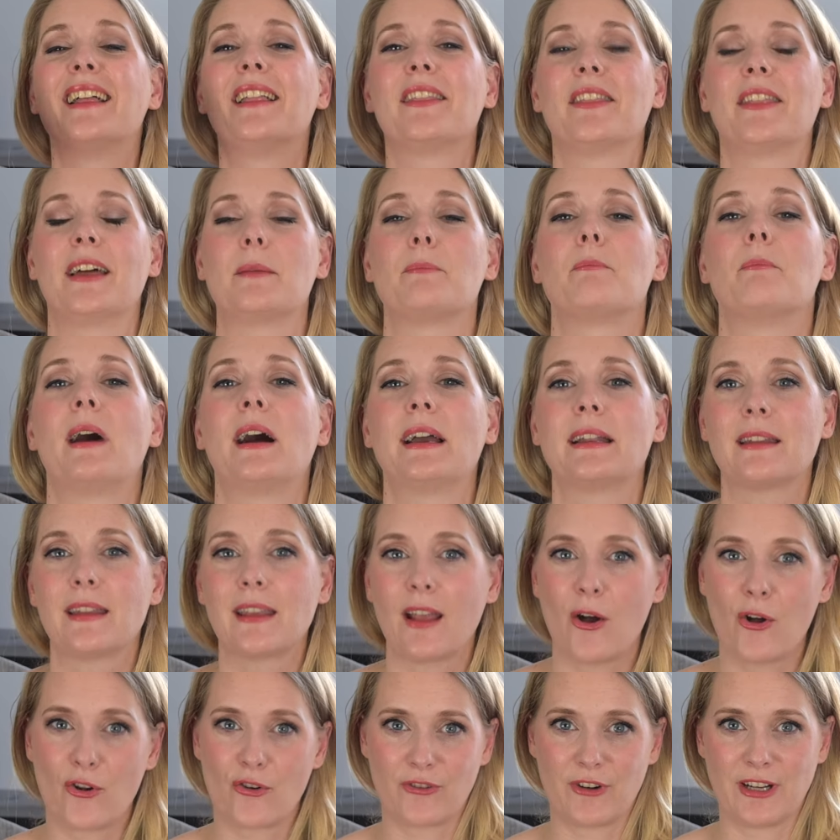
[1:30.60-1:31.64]
that might
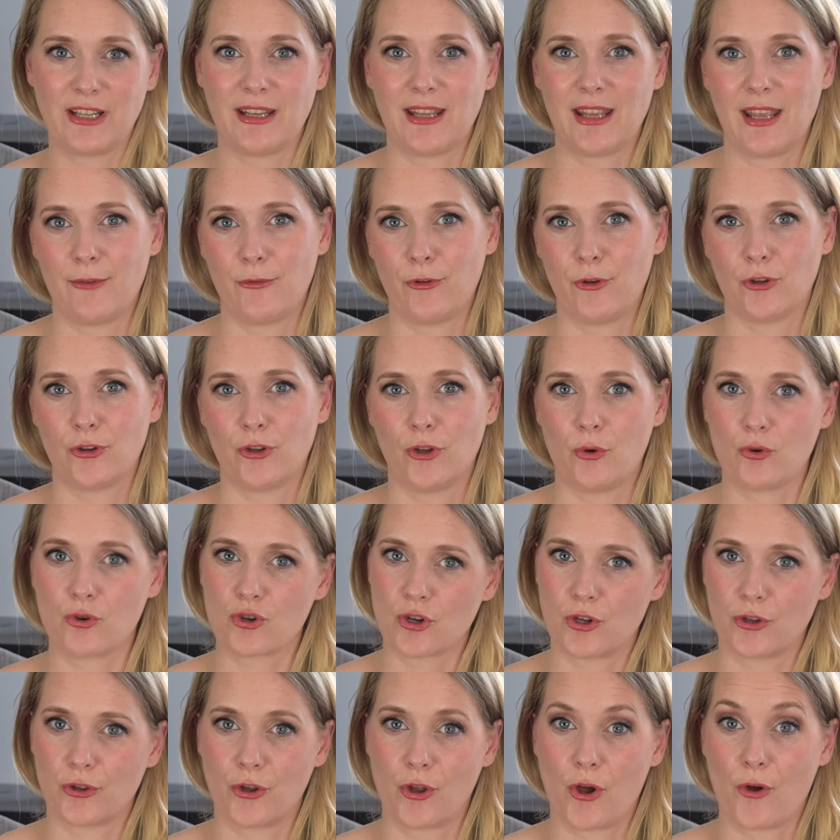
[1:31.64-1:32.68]
already give you a
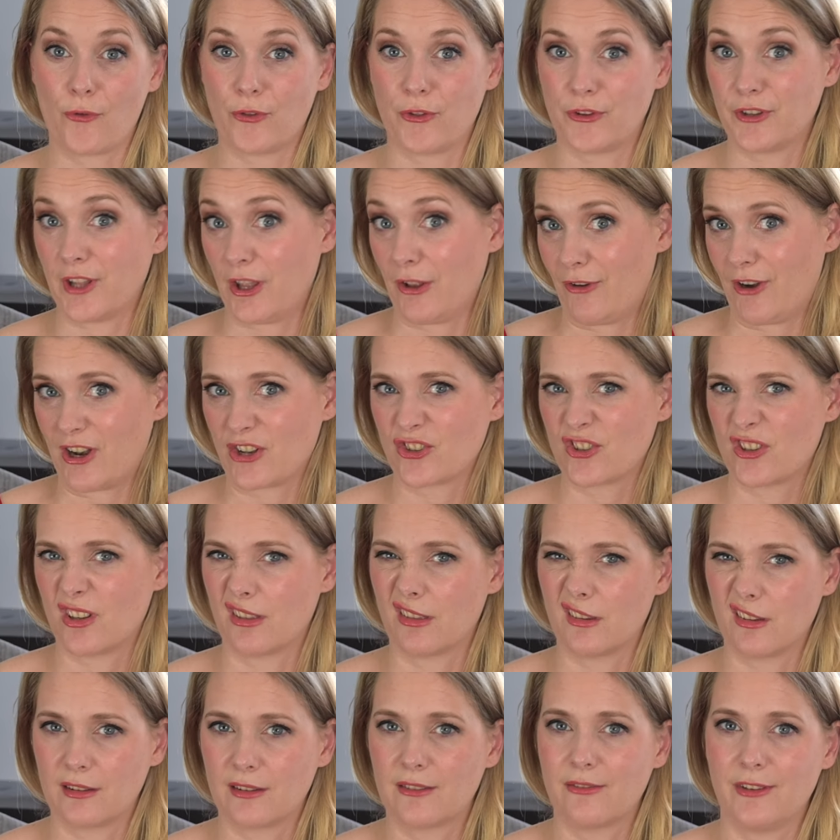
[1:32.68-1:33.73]
notion of the direction
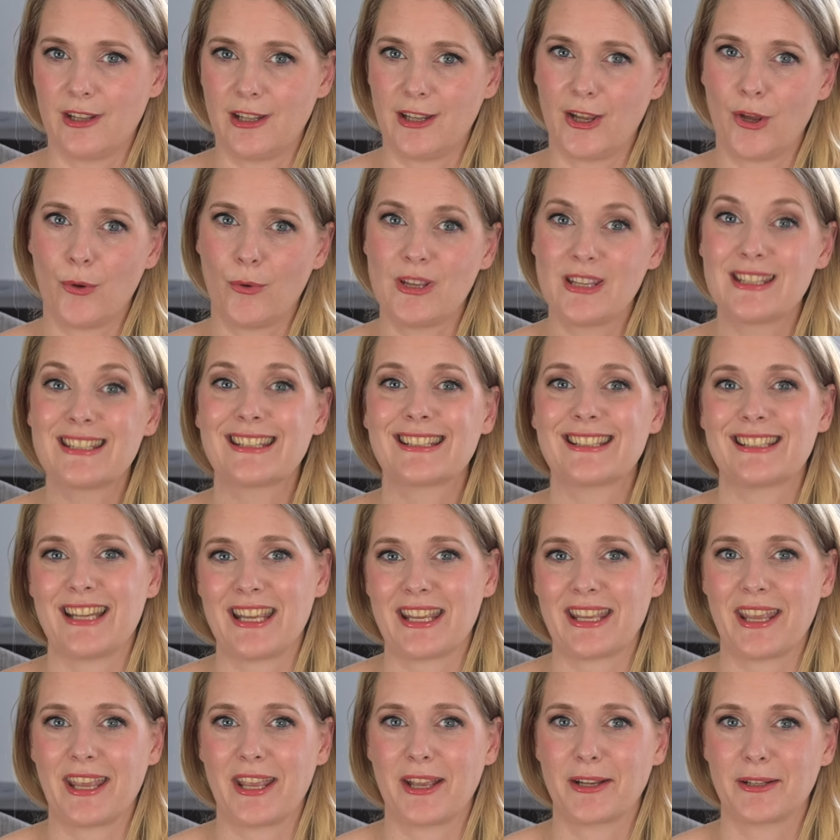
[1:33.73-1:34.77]
this video is
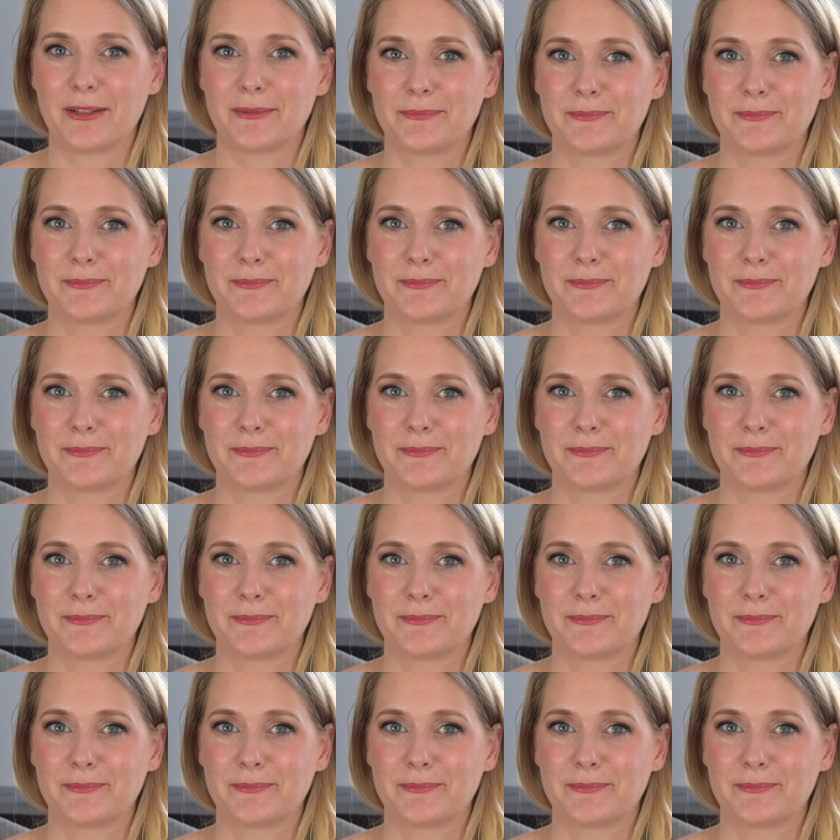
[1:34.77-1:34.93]
taking.